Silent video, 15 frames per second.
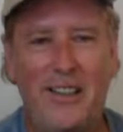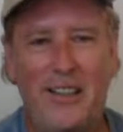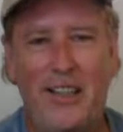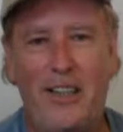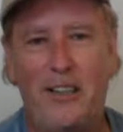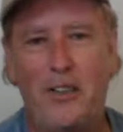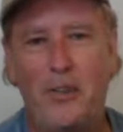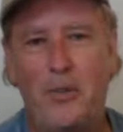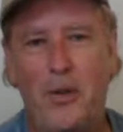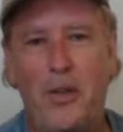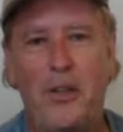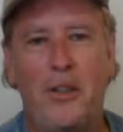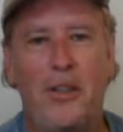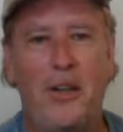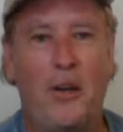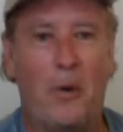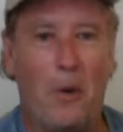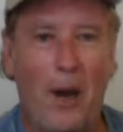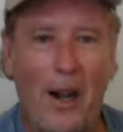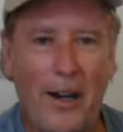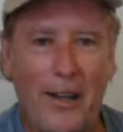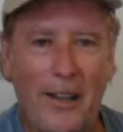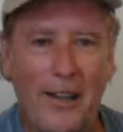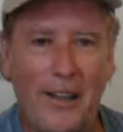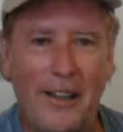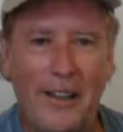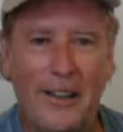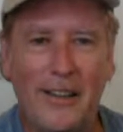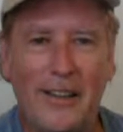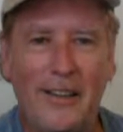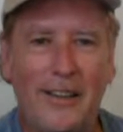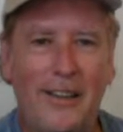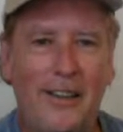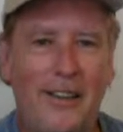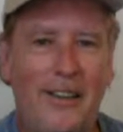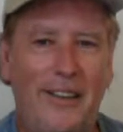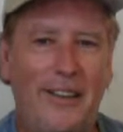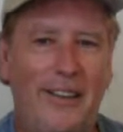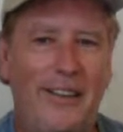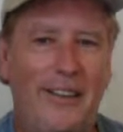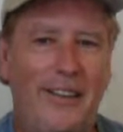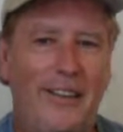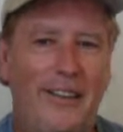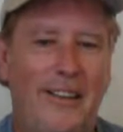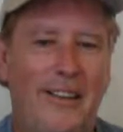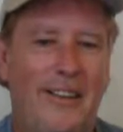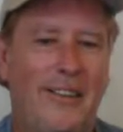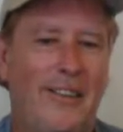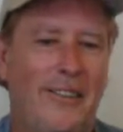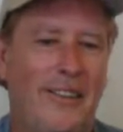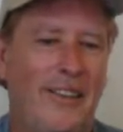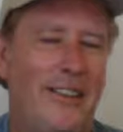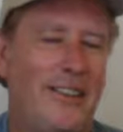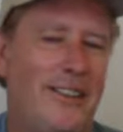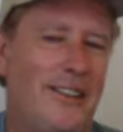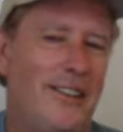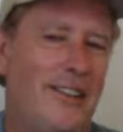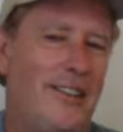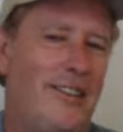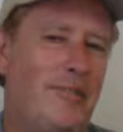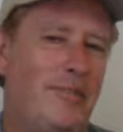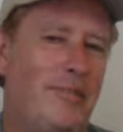that you've written erotica, it's